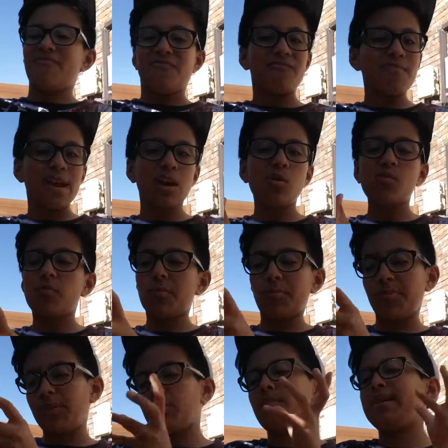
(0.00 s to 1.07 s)
male will
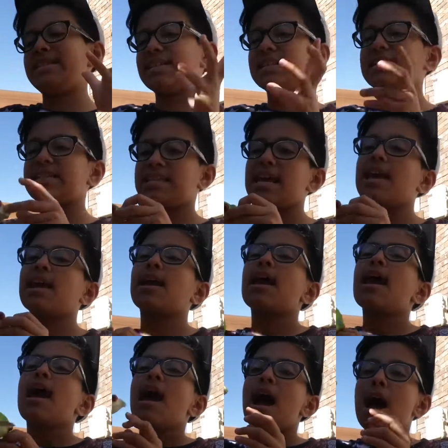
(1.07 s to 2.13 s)
be basically saying,
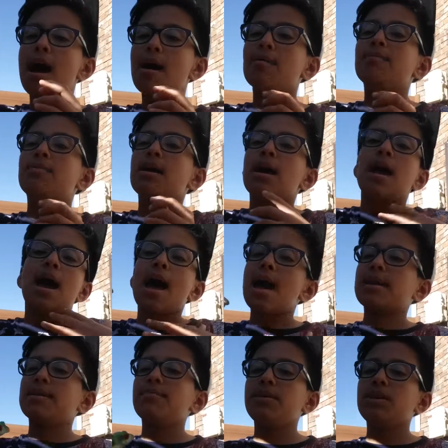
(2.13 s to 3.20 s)

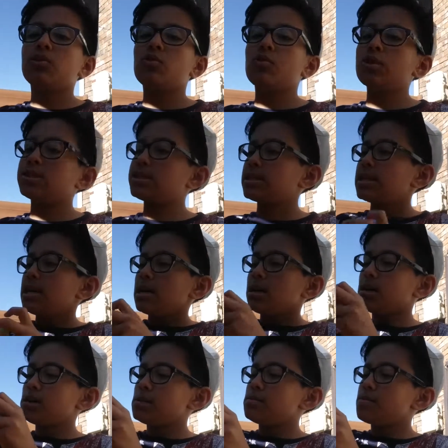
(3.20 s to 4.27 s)
I can be yours,
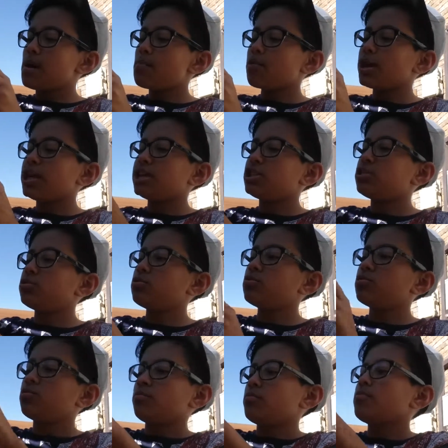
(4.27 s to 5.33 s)
I'm ready
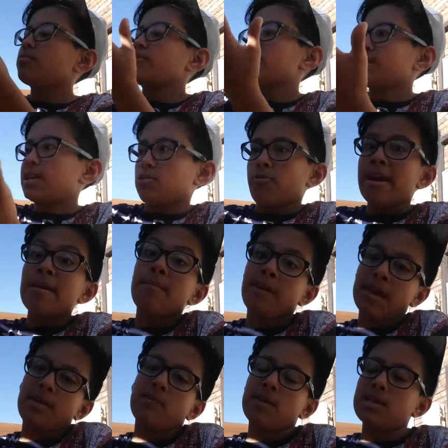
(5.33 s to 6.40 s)
to create
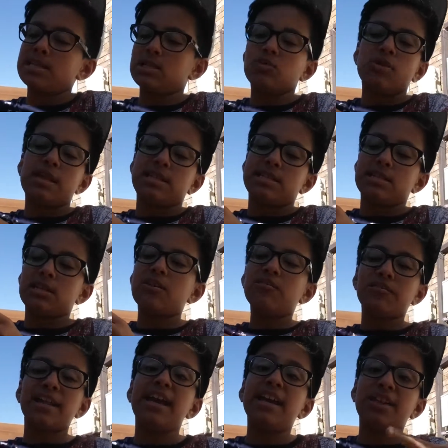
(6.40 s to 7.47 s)
babies and all that
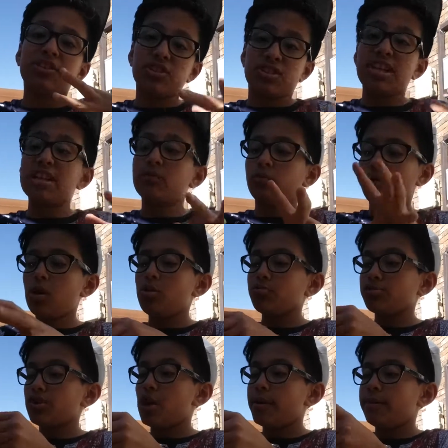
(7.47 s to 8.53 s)
stuff, like the cycle
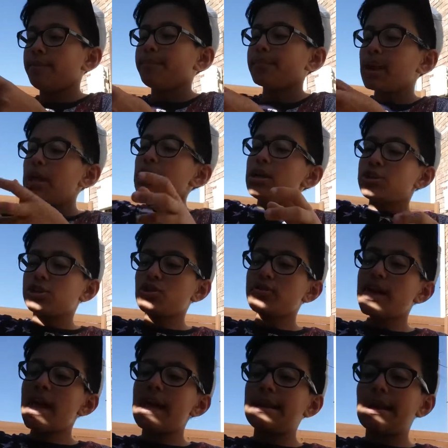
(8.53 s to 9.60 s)
goes on. So
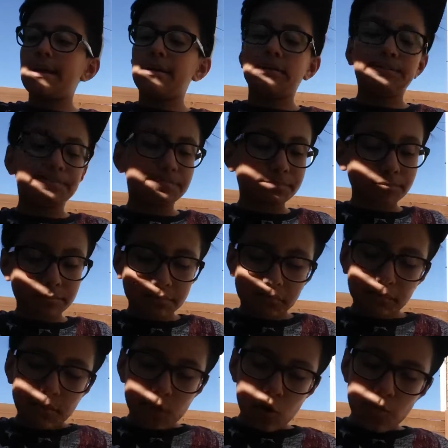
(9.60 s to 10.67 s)
then
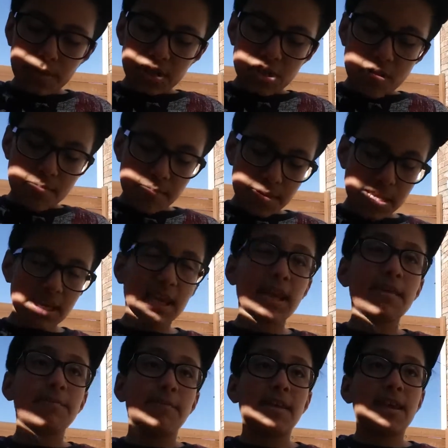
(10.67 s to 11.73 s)
we'll be jumping.
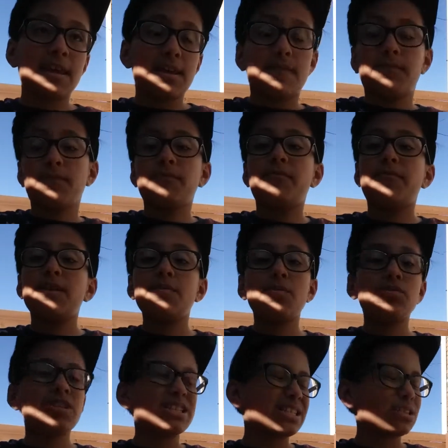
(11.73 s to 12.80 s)
If the
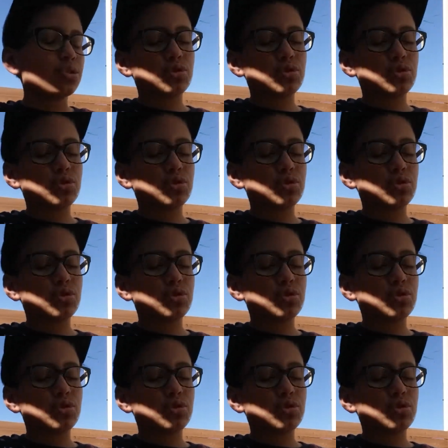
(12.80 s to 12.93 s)
female doesn't